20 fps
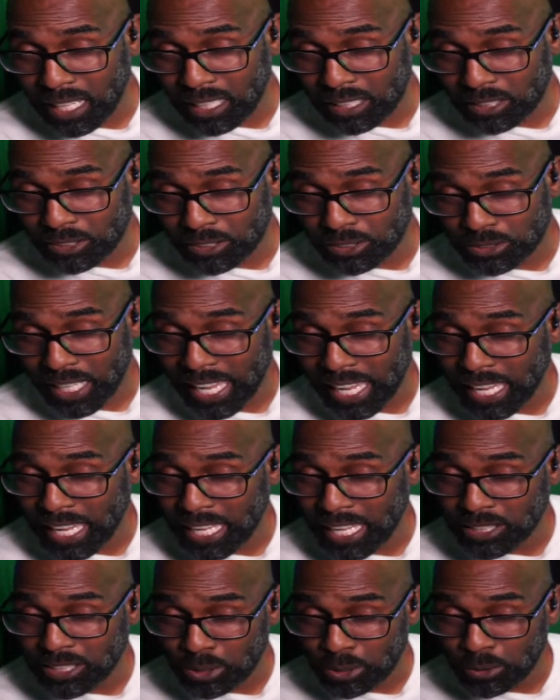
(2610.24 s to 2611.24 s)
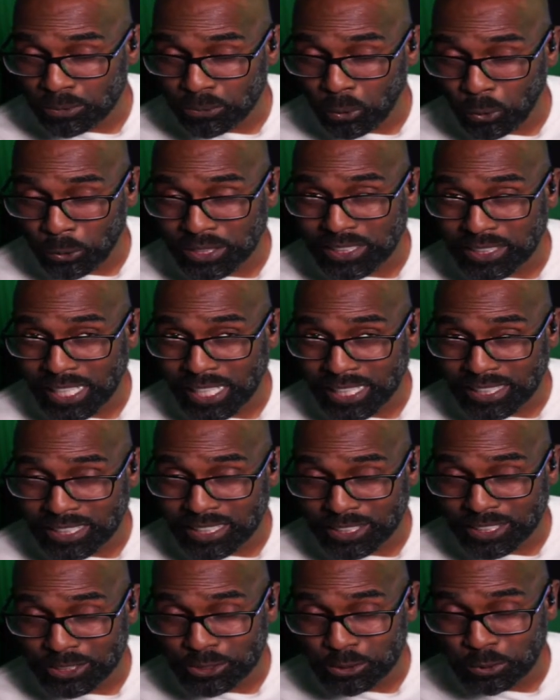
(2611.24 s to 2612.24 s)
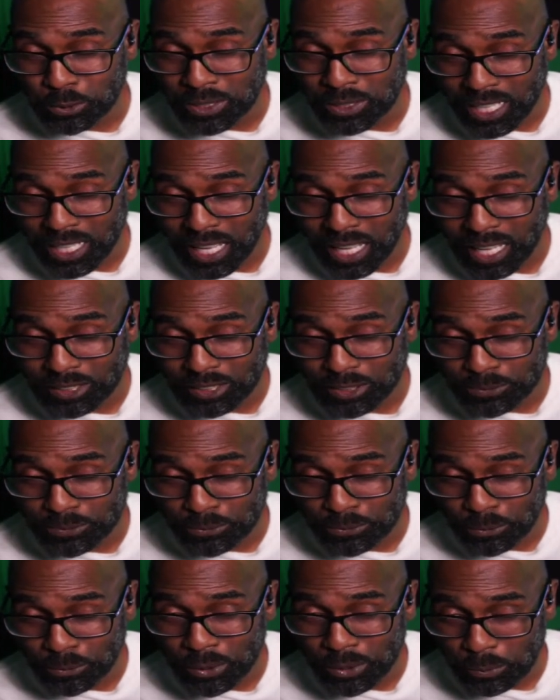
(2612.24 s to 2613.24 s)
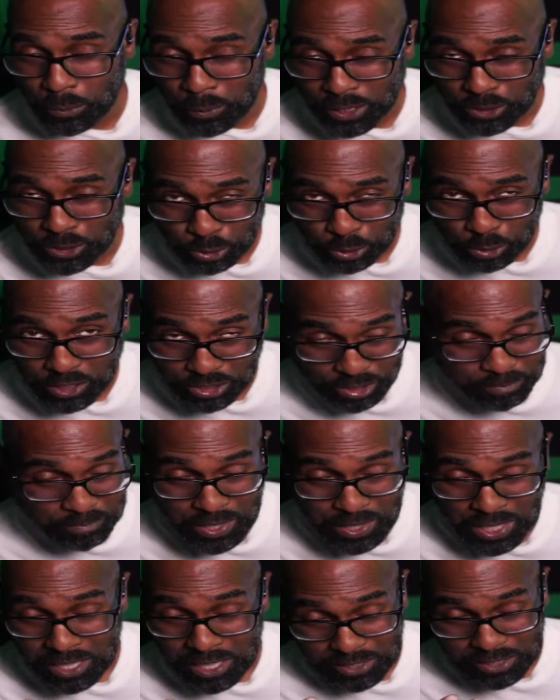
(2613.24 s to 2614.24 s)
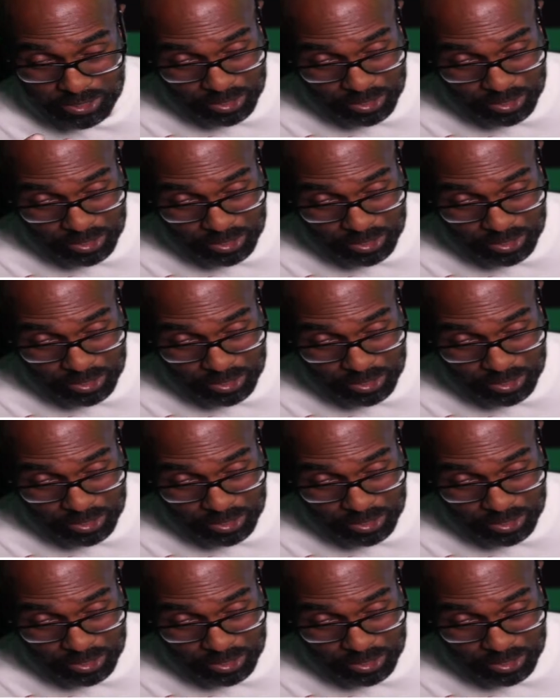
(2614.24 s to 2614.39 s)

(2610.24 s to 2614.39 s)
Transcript: annual for it, and then $20 for the registration. So that's